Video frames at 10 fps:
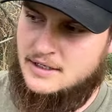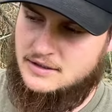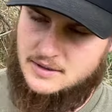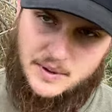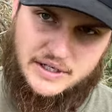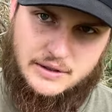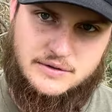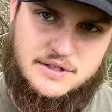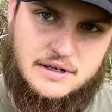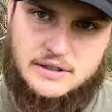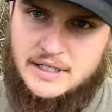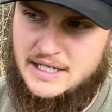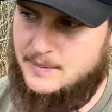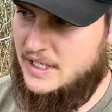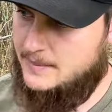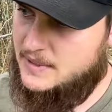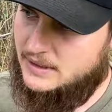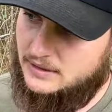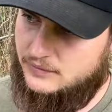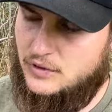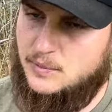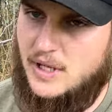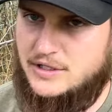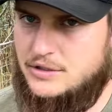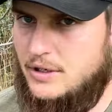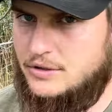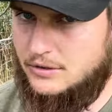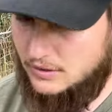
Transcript: to bring those deer in and manipulate the food plot structure a